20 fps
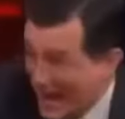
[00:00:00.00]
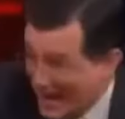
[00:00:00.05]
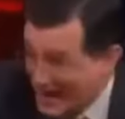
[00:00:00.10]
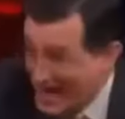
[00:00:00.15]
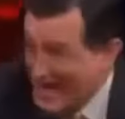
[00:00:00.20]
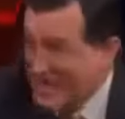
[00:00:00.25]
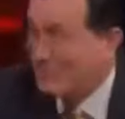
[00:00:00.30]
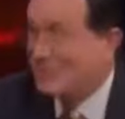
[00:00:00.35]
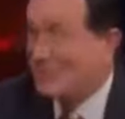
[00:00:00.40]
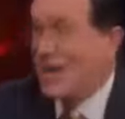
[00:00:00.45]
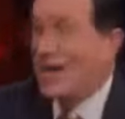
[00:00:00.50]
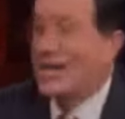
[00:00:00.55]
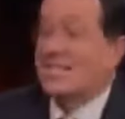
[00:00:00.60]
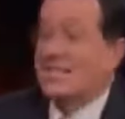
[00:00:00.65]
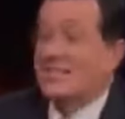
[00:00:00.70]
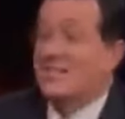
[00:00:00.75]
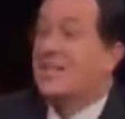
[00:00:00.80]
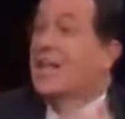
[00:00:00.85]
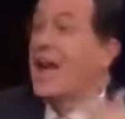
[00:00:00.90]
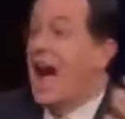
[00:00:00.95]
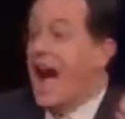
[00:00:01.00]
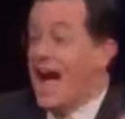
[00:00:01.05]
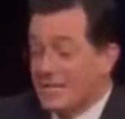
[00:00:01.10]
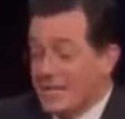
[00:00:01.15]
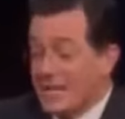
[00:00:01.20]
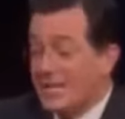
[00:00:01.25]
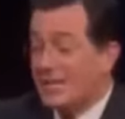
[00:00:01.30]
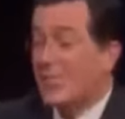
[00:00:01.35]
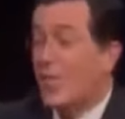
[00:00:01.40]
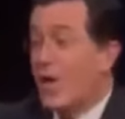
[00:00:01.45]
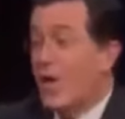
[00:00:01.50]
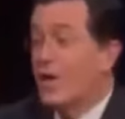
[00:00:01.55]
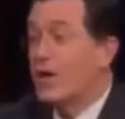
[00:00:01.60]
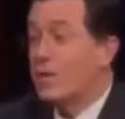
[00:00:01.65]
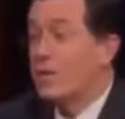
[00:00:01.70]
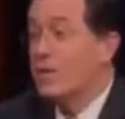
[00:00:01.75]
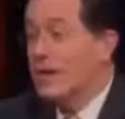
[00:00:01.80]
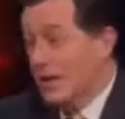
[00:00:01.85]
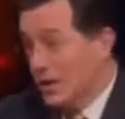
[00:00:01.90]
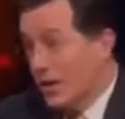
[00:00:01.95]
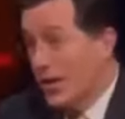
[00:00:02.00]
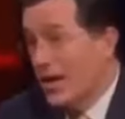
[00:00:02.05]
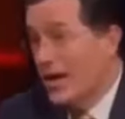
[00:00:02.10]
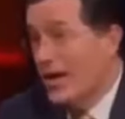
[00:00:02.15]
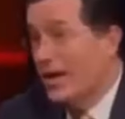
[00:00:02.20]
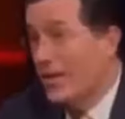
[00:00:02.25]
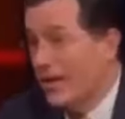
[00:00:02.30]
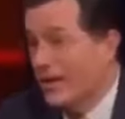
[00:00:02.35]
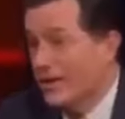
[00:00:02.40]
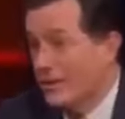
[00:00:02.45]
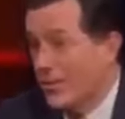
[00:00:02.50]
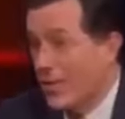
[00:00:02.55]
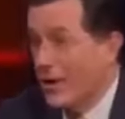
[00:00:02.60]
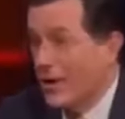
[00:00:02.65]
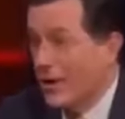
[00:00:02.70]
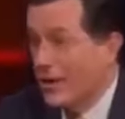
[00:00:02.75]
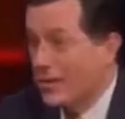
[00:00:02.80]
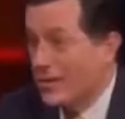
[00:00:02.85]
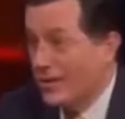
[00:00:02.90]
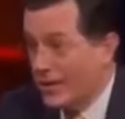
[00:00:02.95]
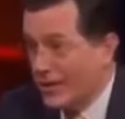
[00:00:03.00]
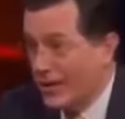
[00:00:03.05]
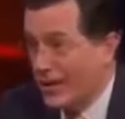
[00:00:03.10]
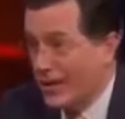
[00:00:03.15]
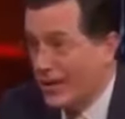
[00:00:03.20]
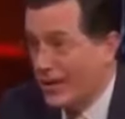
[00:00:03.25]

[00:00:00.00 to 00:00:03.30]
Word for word: not the objective. objective I just wanted to be clear. I just wanted to be